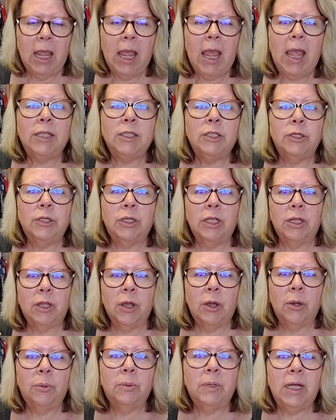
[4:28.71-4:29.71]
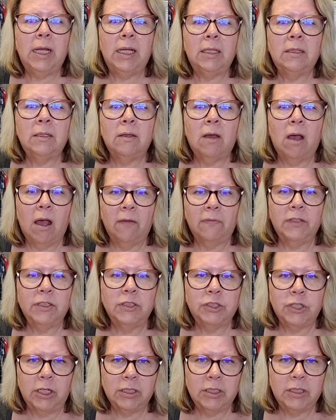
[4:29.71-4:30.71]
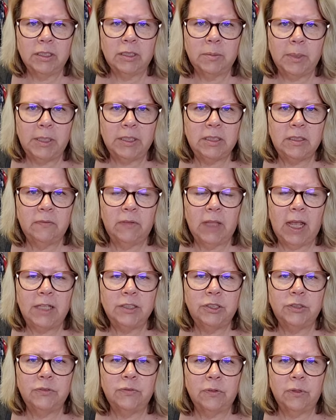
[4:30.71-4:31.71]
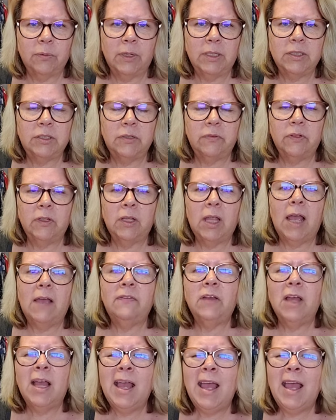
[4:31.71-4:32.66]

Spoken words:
and you can go with off the charts expensive, last you for the rest of your life.